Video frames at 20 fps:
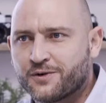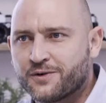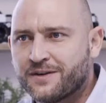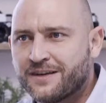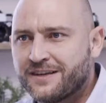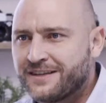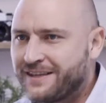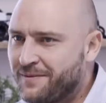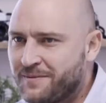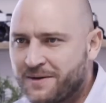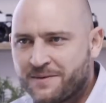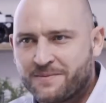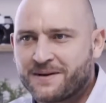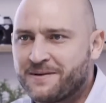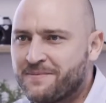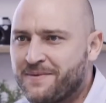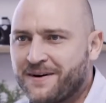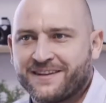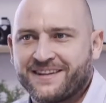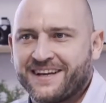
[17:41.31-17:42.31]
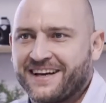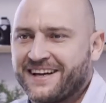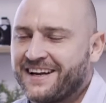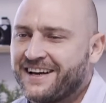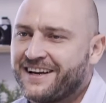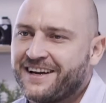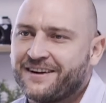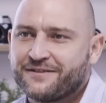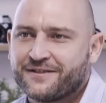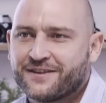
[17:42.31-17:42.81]
Tell me a bit about that.
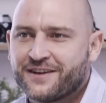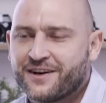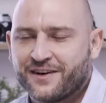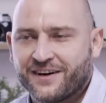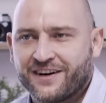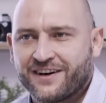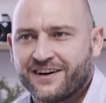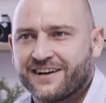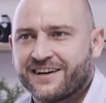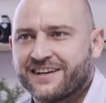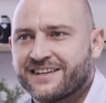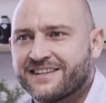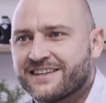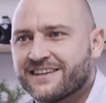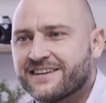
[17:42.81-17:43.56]
I have no idea.